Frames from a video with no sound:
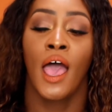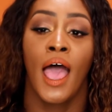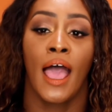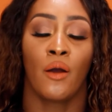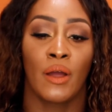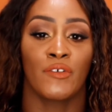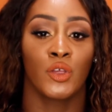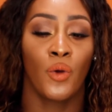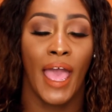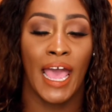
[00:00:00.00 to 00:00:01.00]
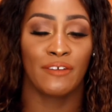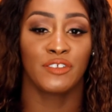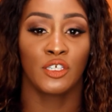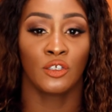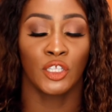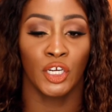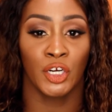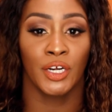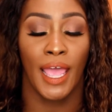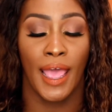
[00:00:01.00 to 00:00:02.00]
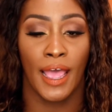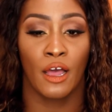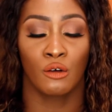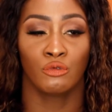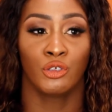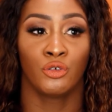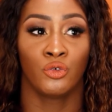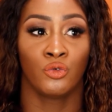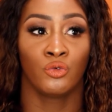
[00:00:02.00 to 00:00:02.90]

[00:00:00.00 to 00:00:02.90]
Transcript: However, you have to learn how to